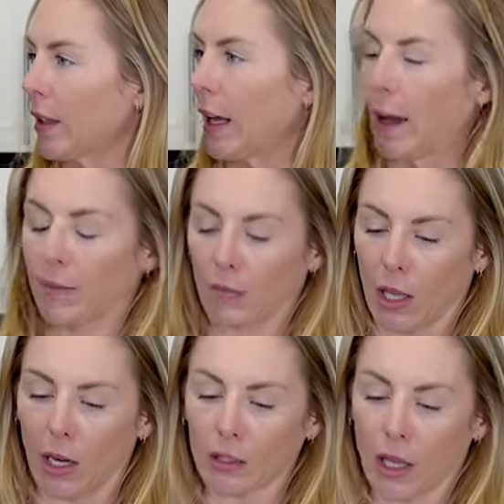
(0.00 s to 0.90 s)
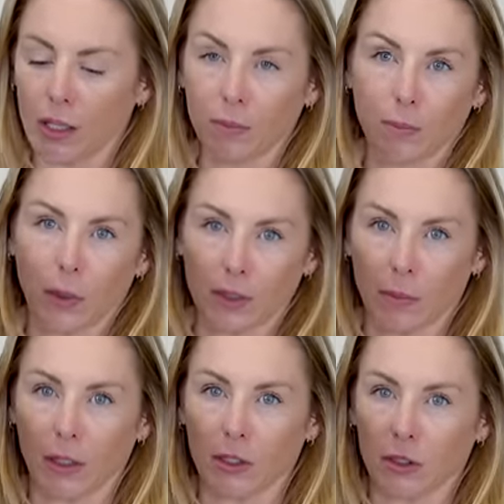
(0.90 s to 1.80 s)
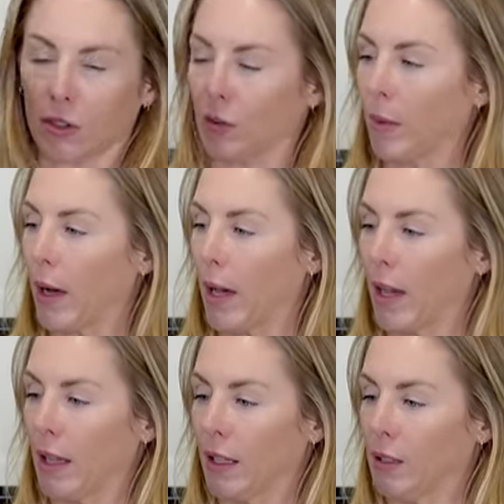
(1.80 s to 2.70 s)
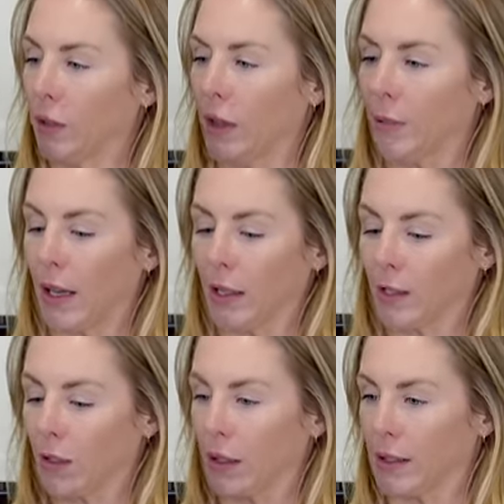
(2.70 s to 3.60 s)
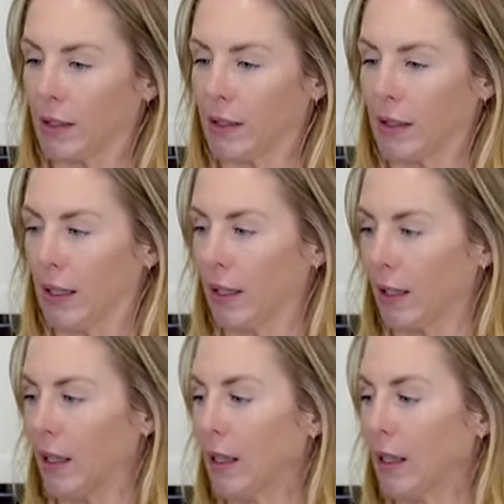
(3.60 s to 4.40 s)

Yeah, and I'll, I'll post a picture to my Instagram page so you guys can see it,